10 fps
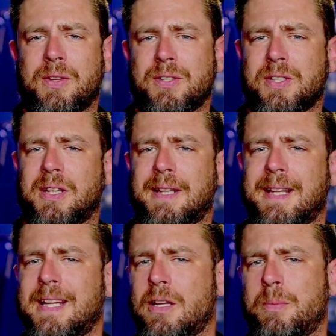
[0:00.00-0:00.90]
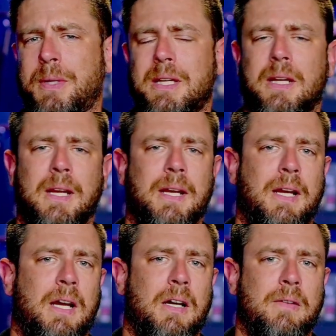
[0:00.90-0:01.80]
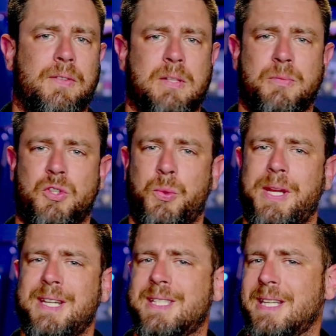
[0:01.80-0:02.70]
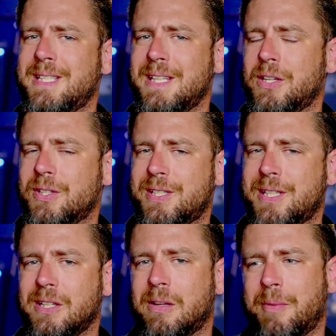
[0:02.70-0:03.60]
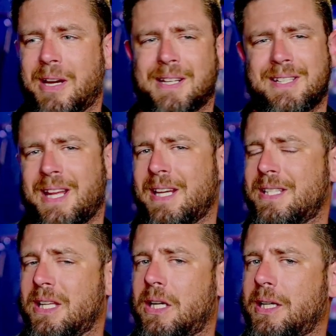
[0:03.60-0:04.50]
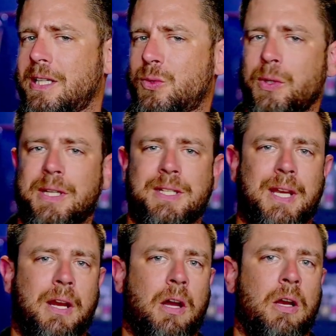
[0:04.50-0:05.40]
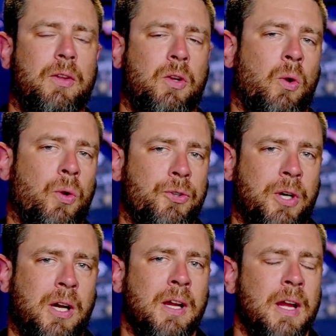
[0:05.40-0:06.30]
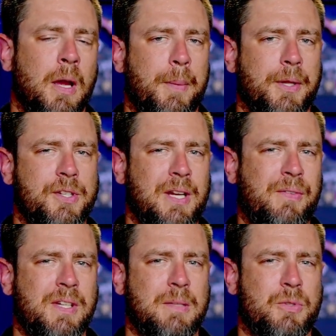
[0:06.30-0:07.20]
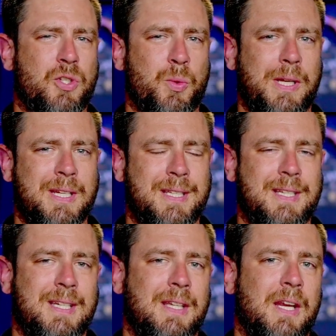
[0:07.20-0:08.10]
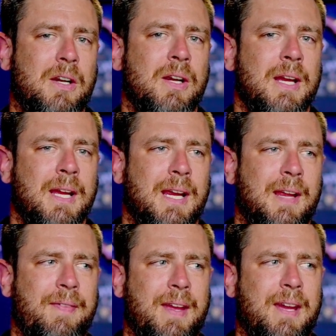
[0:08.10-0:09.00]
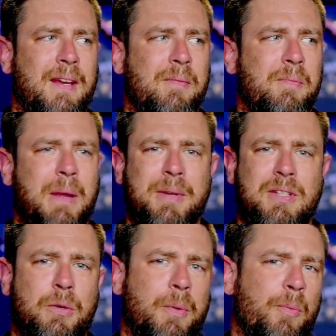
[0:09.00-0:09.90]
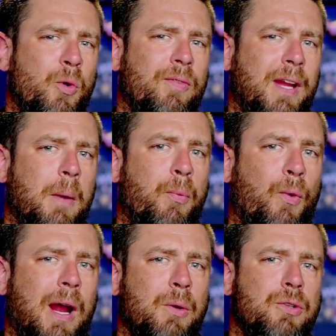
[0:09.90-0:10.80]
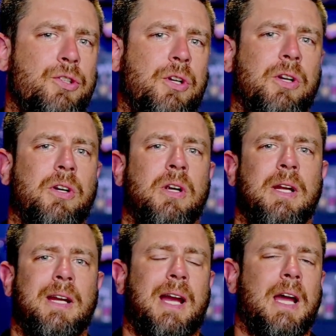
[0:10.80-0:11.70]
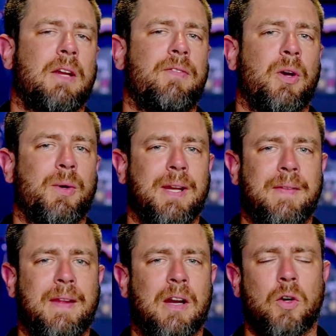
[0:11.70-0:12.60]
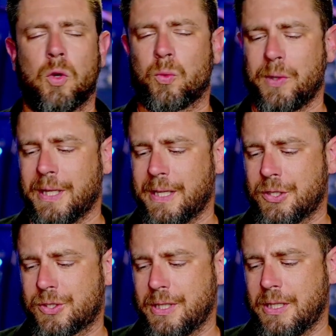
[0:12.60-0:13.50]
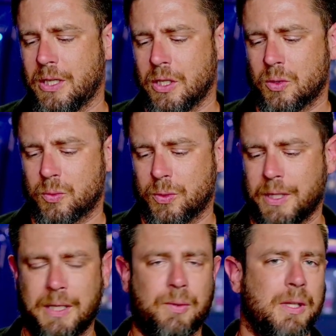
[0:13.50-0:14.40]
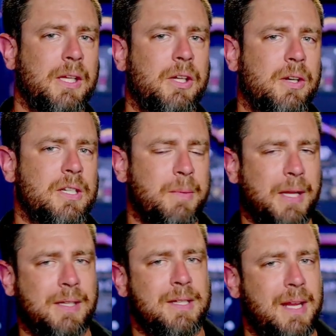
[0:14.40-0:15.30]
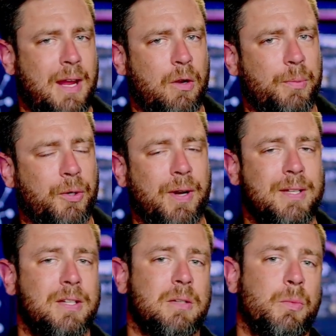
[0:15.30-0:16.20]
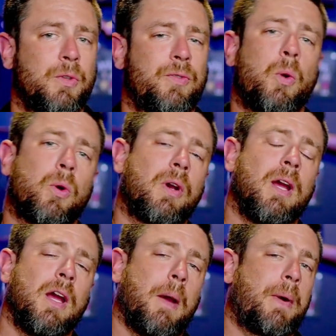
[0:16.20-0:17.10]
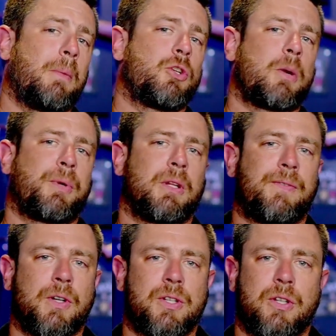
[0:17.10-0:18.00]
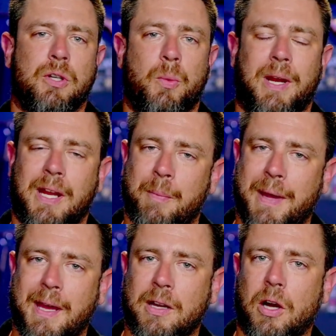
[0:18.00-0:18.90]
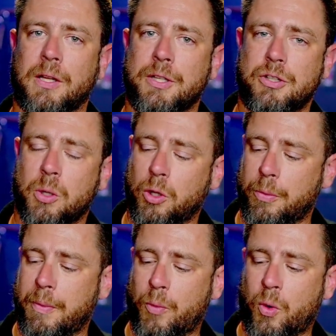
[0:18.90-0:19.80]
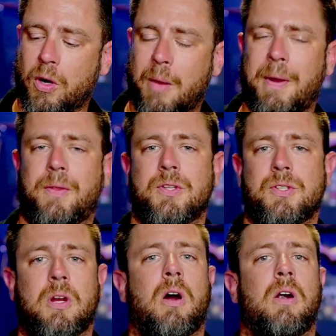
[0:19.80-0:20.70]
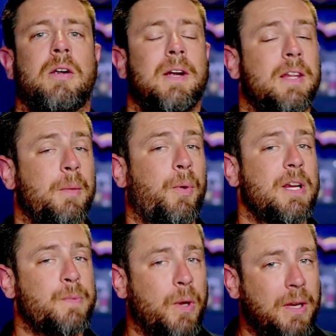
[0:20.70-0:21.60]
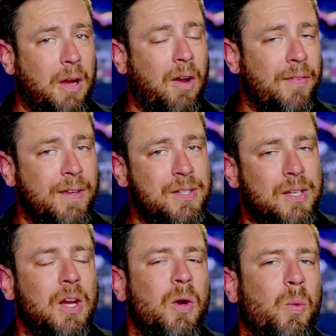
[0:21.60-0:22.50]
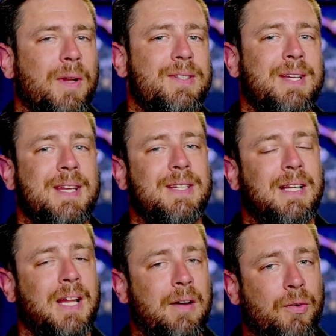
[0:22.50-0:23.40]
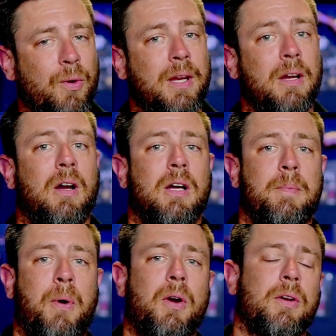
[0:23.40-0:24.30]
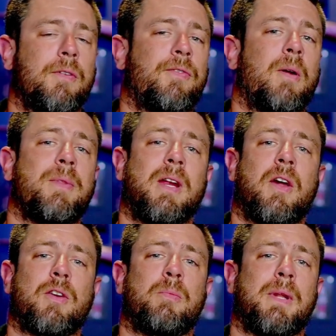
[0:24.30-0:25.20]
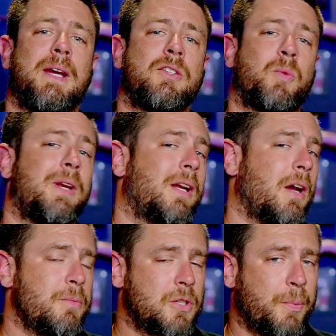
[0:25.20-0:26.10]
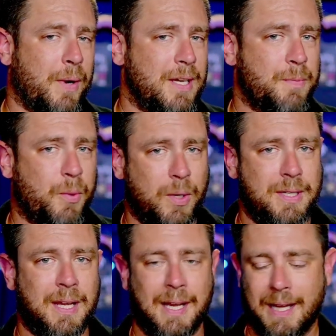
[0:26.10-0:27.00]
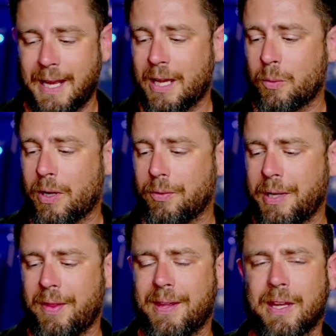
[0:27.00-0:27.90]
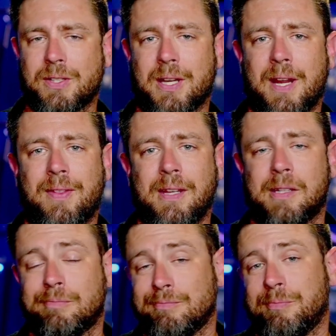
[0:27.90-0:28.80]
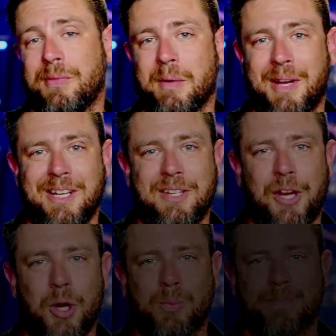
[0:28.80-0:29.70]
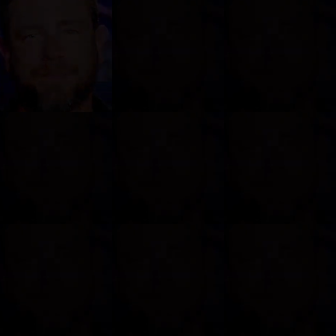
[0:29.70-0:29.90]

There's a little bit of some sweetness that's in there still. I'm not going to say that it's the honey sweetness that I got on the cold draw, but there's definitely some sweetness that's in there. And then maybe it's a little bit more of like a brown sugar kind of note in there. Really interesting. Really curious about this and how it progresses and moves forward. But I'm going to jump into the first third, and when I come back, I'll let you know a little bit more about the cigar, the price point on this, what sets La Vereda apart from the other blends when it comes to price point, and, well, anything else that I think you might need to know.